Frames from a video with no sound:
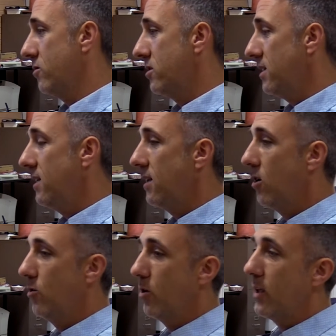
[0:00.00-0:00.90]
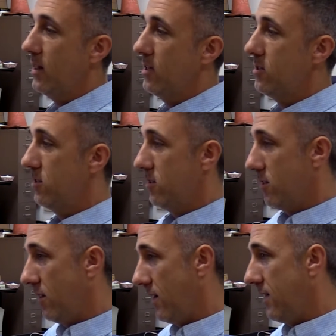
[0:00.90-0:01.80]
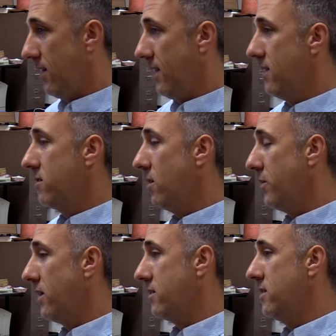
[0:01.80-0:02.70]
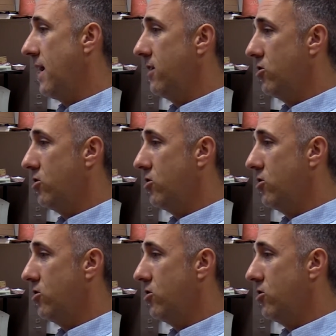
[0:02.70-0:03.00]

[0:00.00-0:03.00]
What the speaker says: see that, oh, okay, it is something that's not